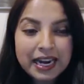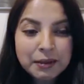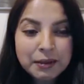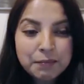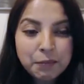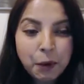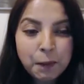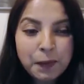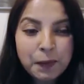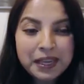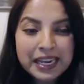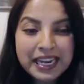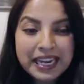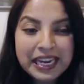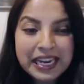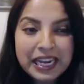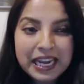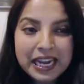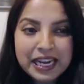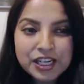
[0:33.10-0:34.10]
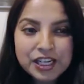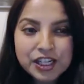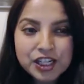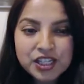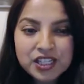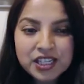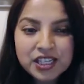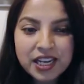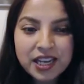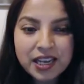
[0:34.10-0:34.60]
And I'm popping in here
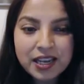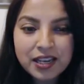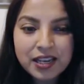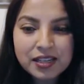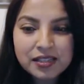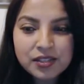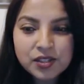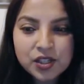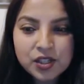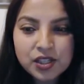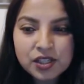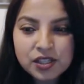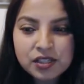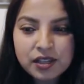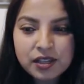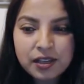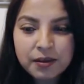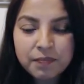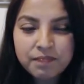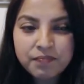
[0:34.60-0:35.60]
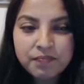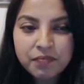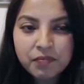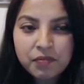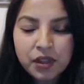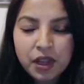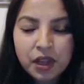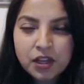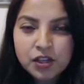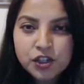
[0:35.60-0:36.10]
today just to
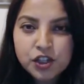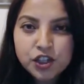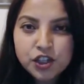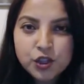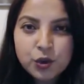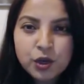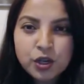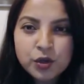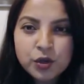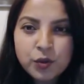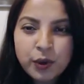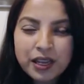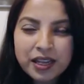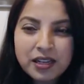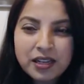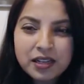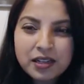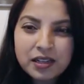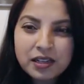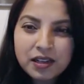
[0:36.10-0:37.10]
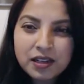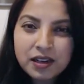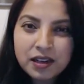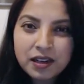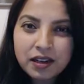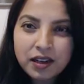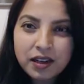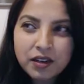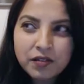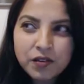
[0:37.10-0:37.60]
do a talk
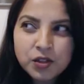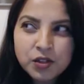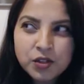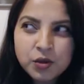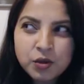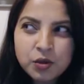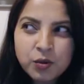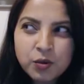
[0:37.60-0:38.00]
on love